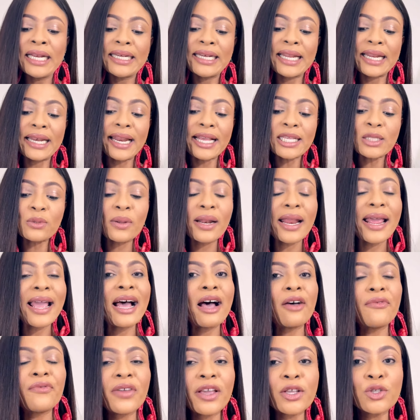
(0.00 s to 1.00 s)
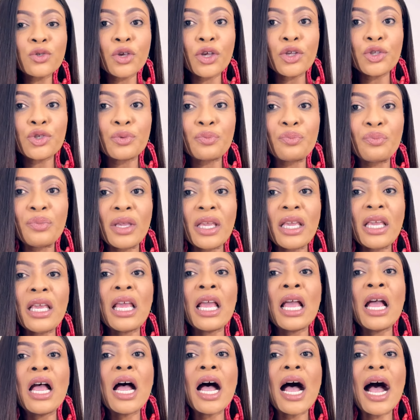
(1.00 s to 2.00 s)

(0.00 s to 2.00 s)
The next one I have here is going to be